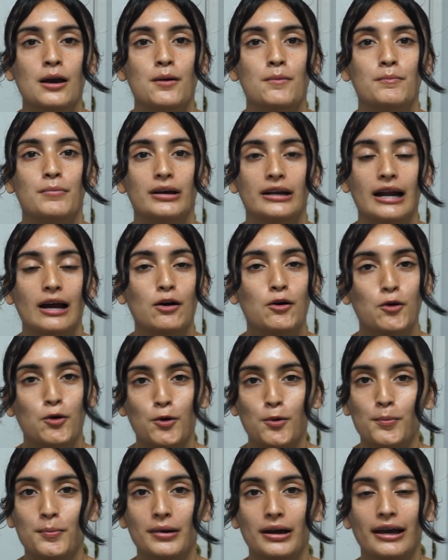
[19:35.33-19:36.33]
But I
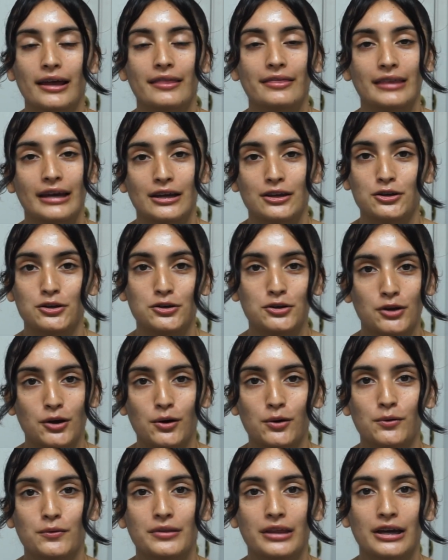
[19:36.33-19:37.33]
hope that you
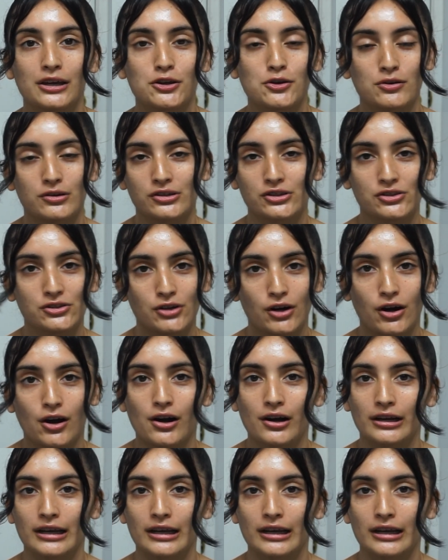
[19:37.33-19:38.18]
know that you're strong,